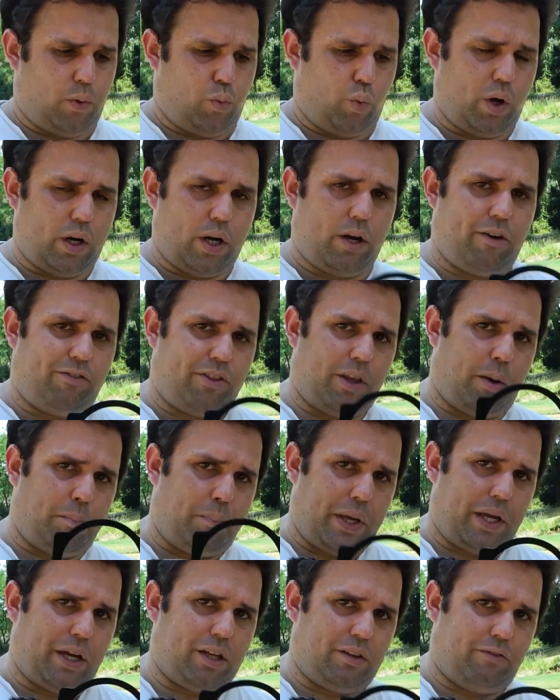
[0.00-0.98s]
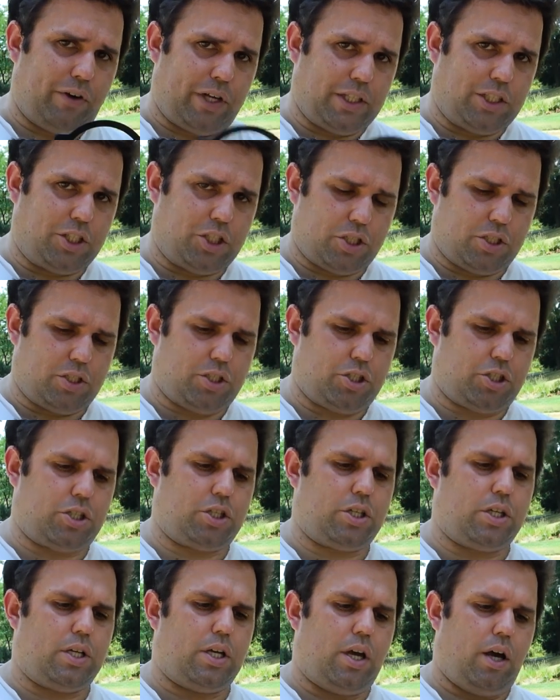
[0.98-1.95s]
One of the big
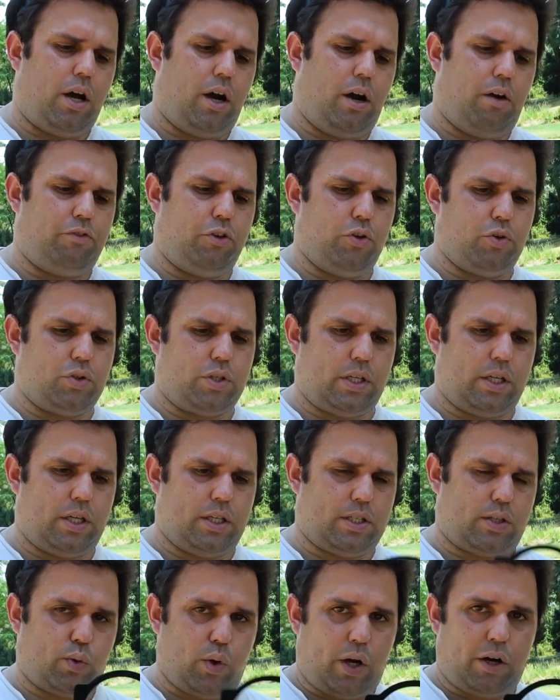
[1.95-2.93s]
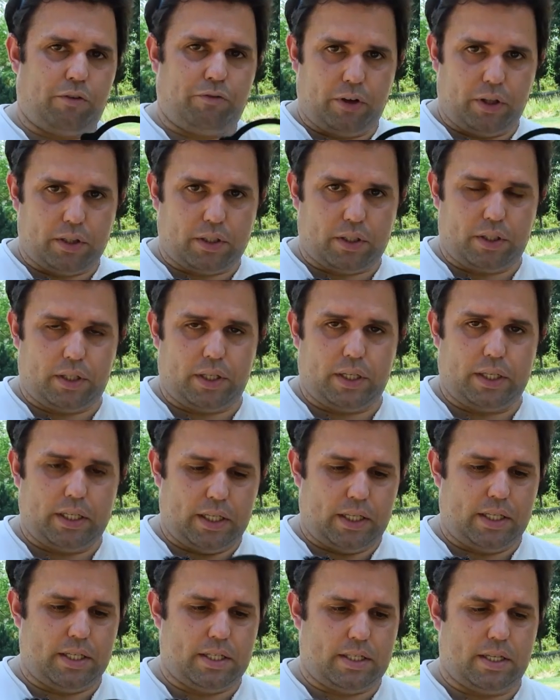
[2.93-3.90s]
advantages of using a square filter
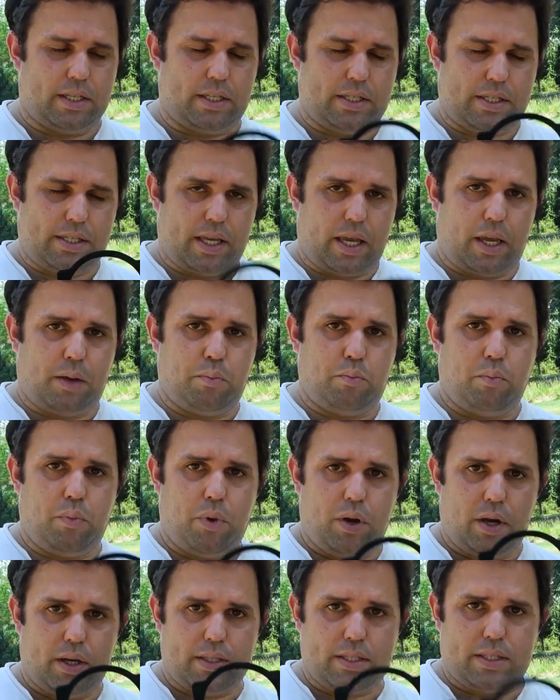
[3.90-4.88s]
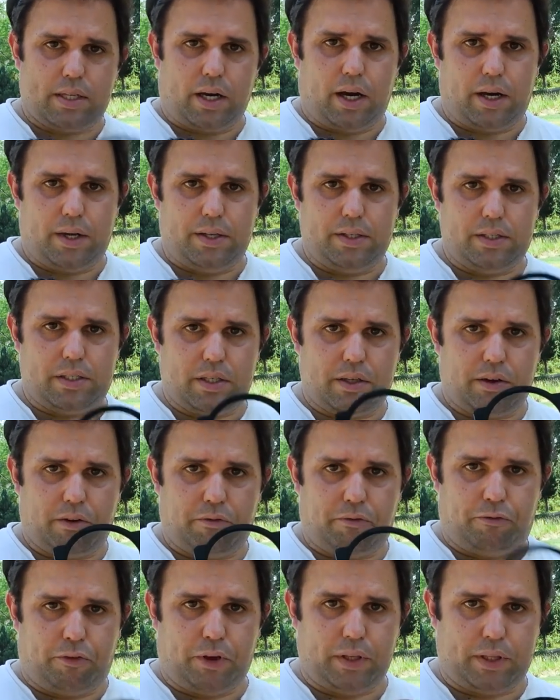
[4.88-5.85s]
is the same size
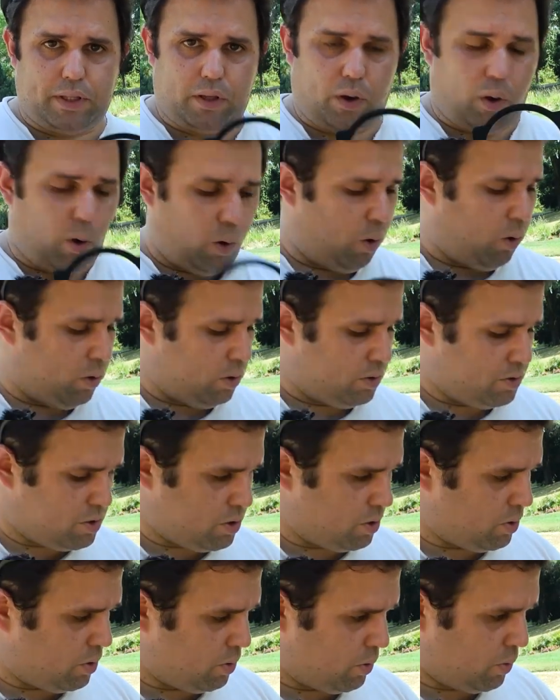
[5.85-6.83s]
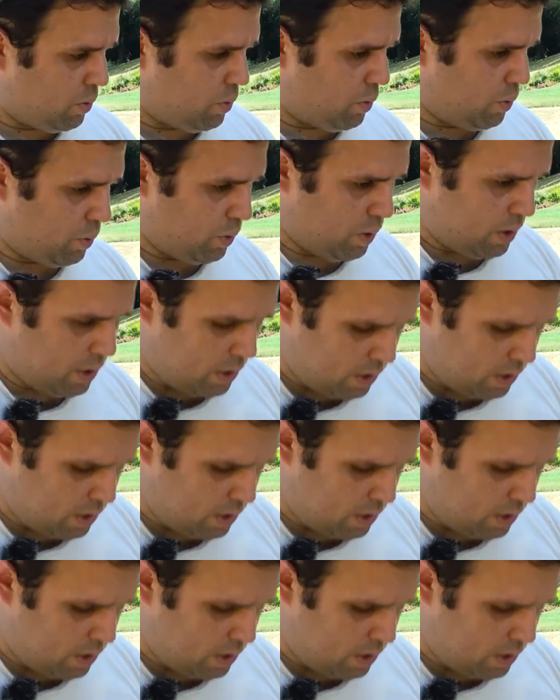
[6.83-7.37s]
fit all. So